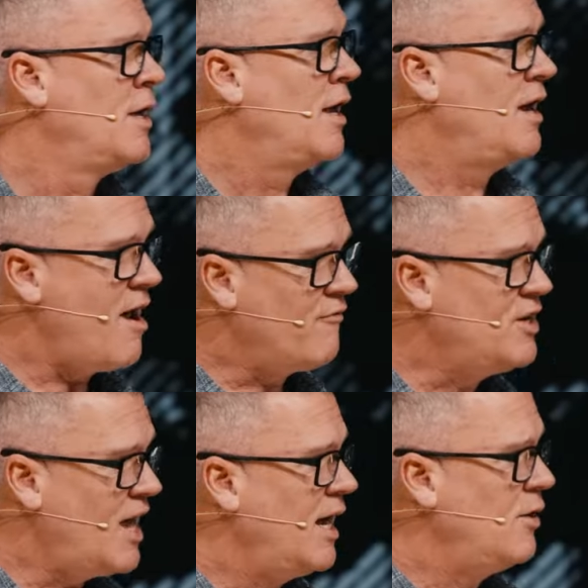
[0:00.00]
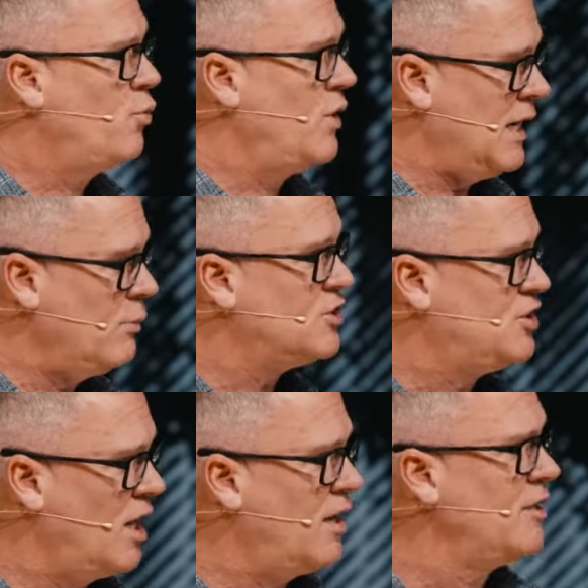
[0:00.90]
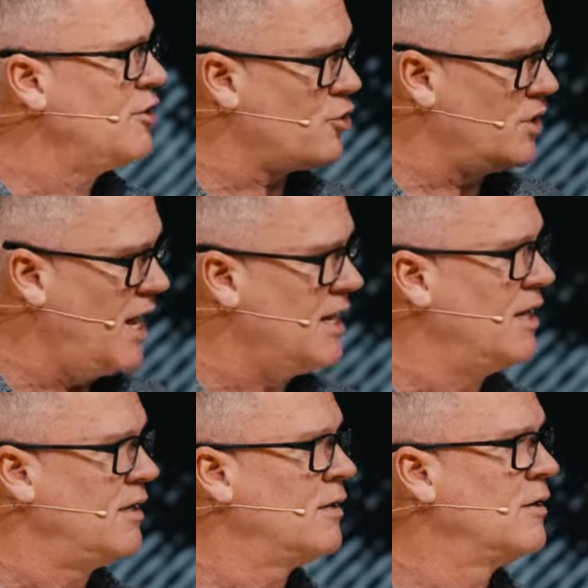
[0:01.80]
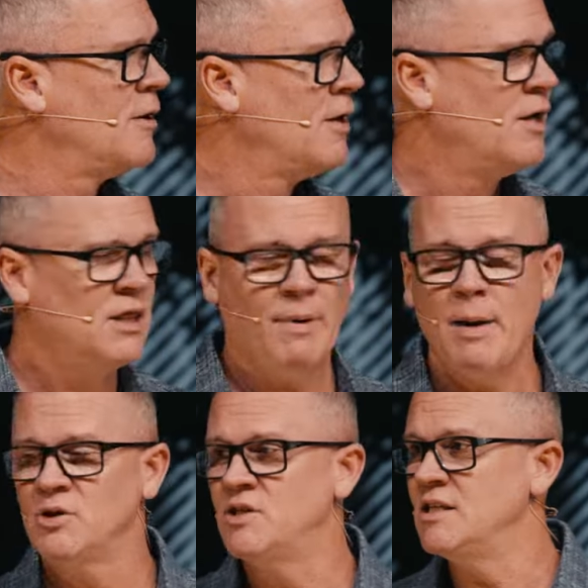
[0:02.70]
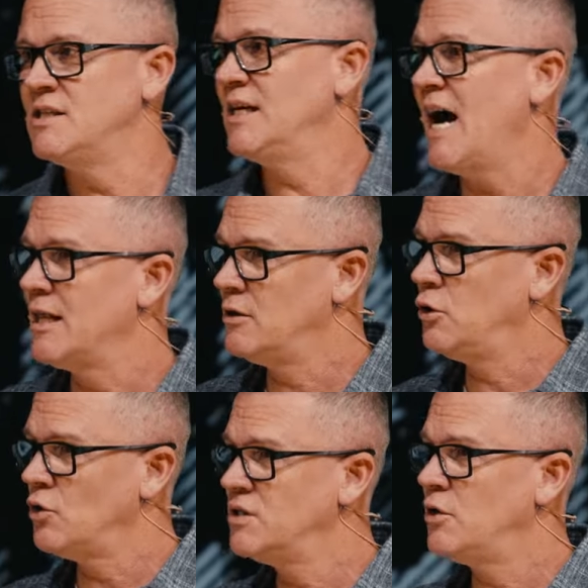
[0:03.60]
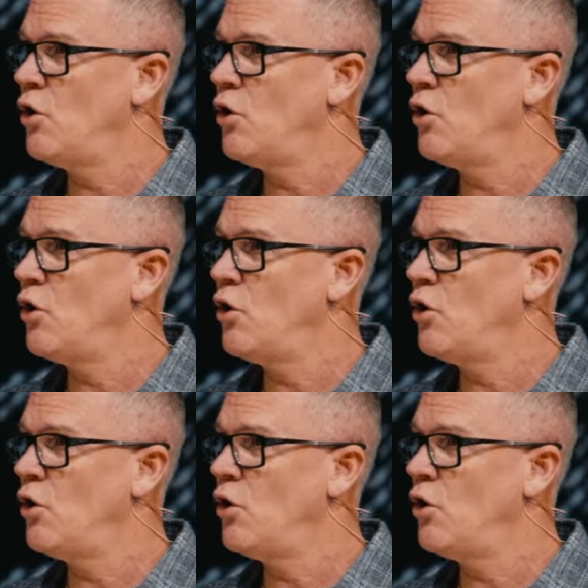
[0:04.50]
And every day when he was done creating, the Bible says that God looked at it